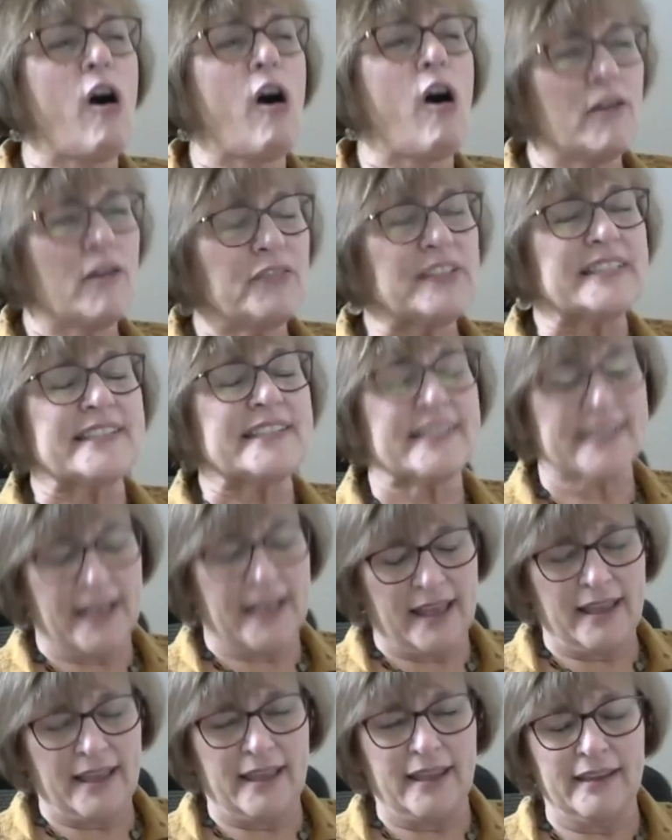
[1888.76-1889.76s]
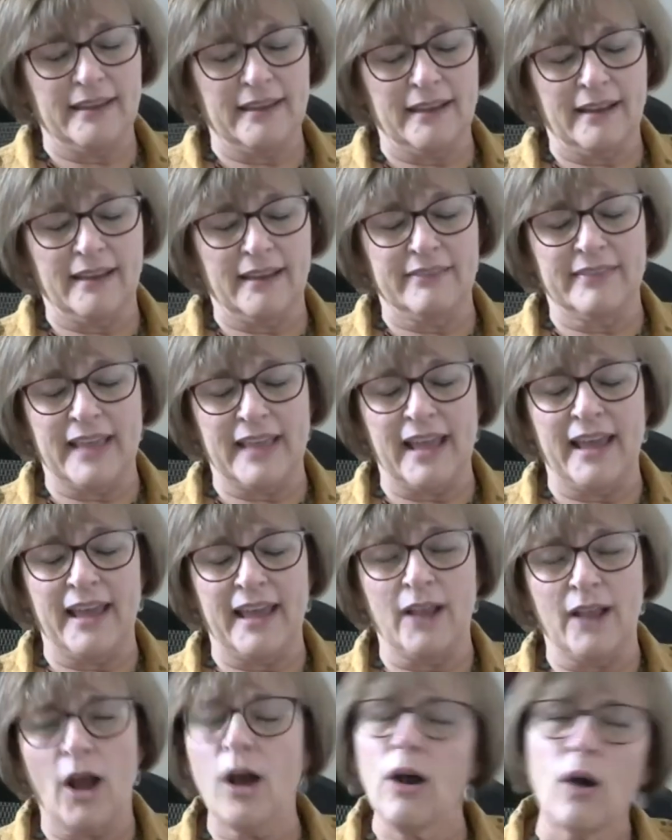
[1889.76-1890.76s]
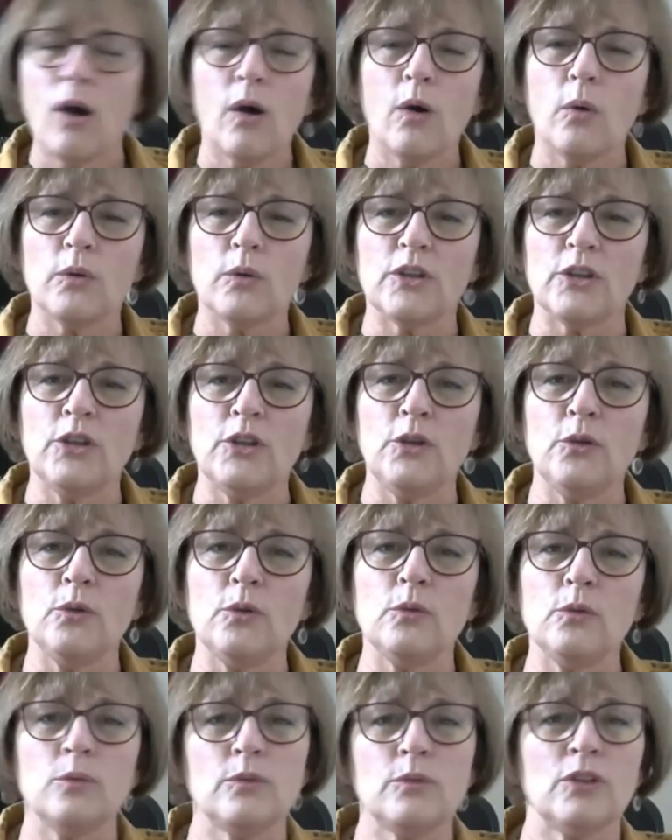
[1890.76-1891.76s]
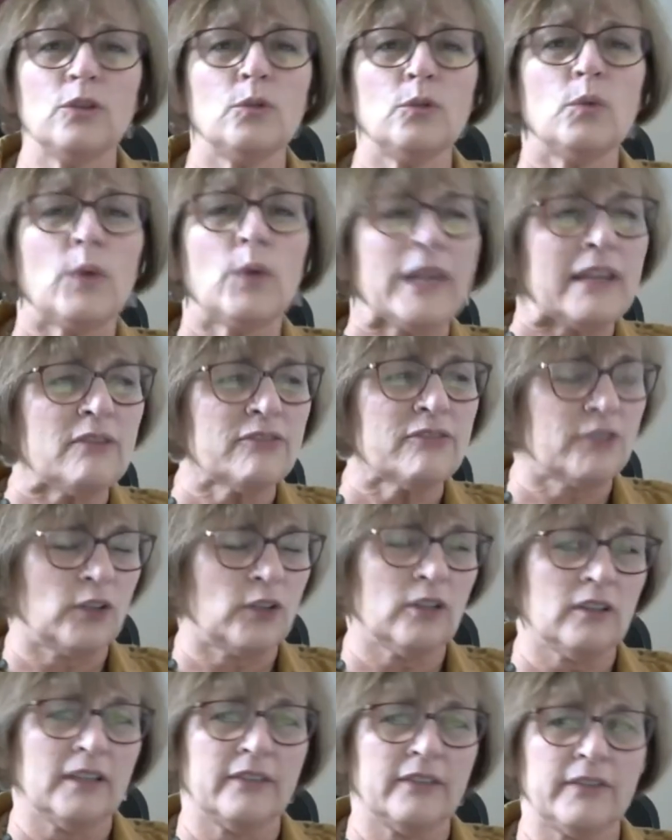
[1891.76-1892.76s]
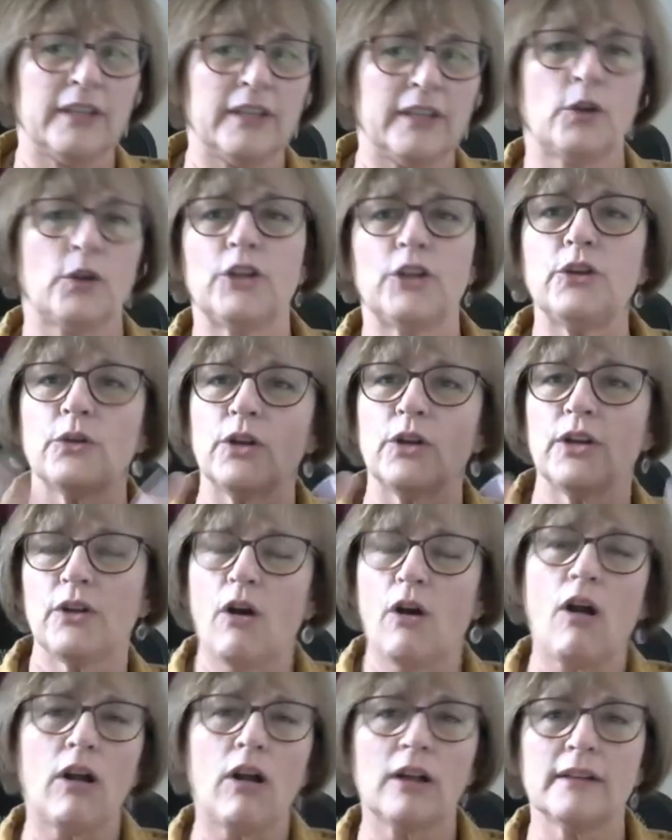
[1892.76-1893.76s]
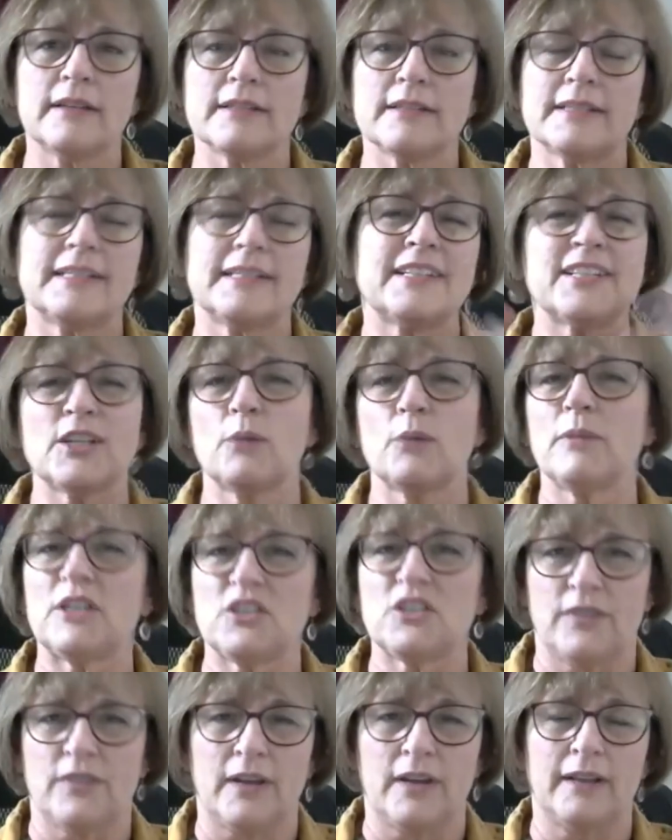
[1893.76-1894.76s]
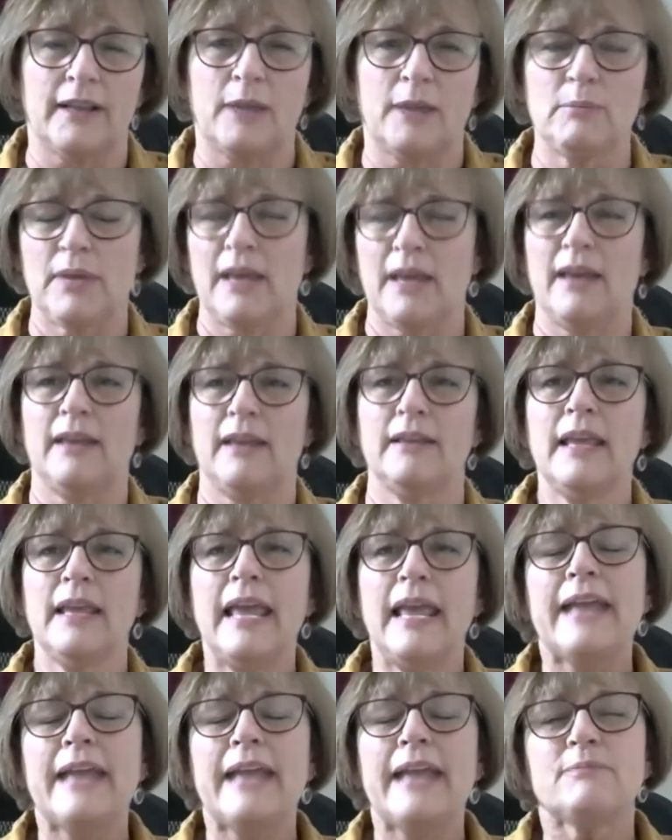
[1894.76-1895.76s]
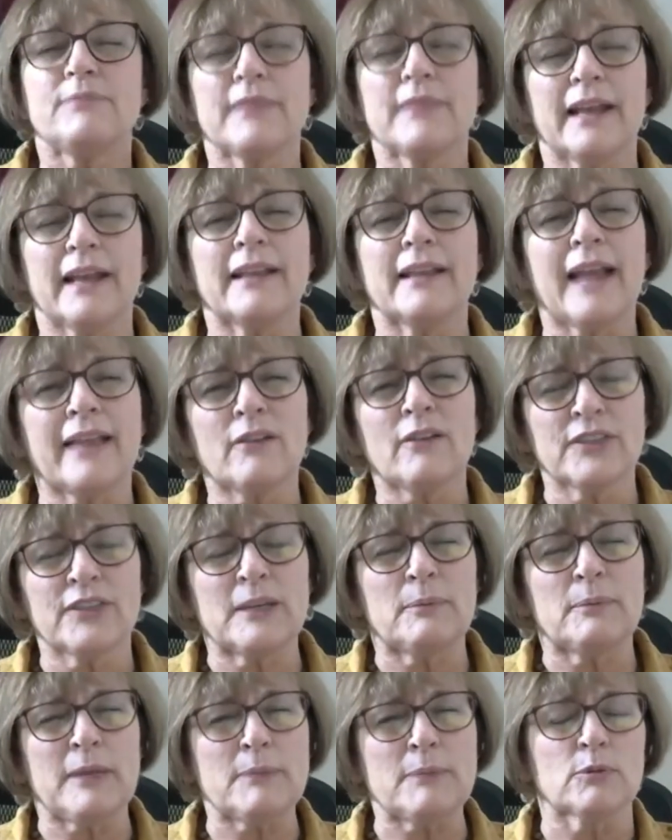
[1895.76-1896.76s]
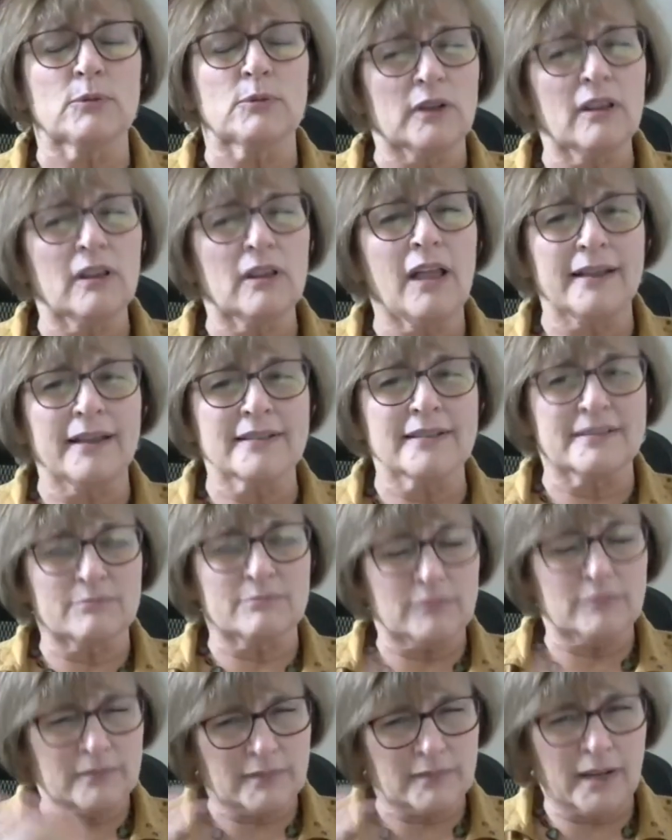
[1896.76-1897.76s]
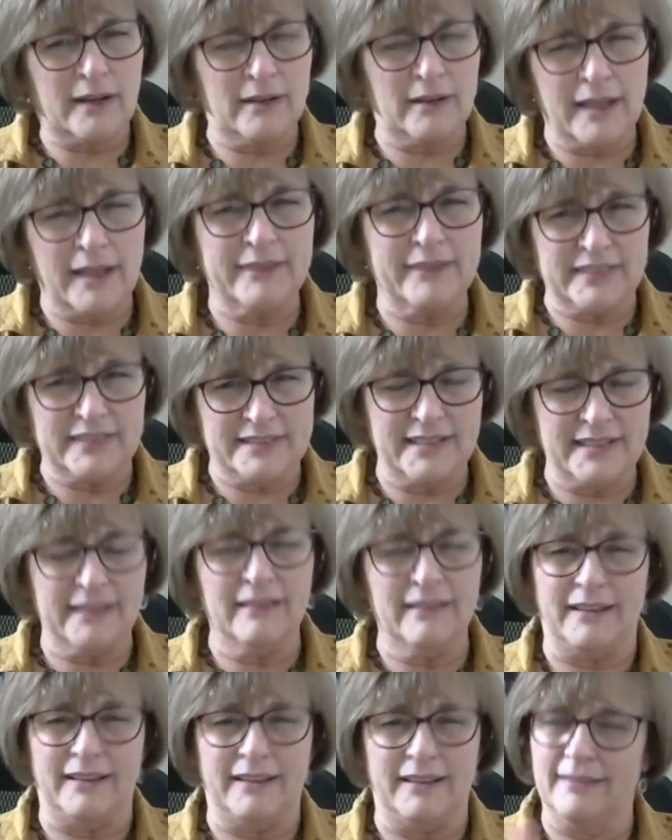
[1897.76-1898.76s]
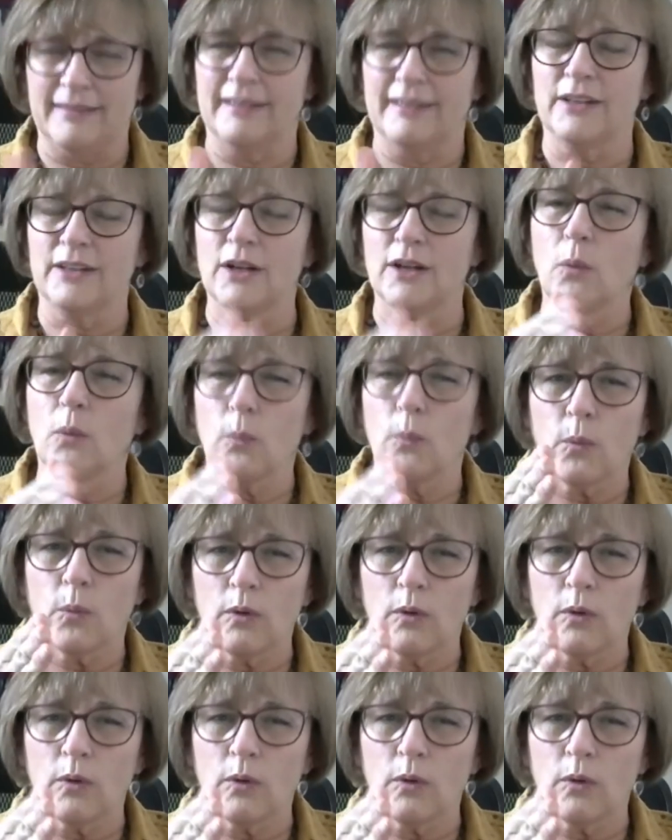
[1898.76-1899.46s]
often say that oh, you you weave for a living or you're an artist. That's so much fun. I bet. And I don't think people realize kind of like the deadline thing. You know,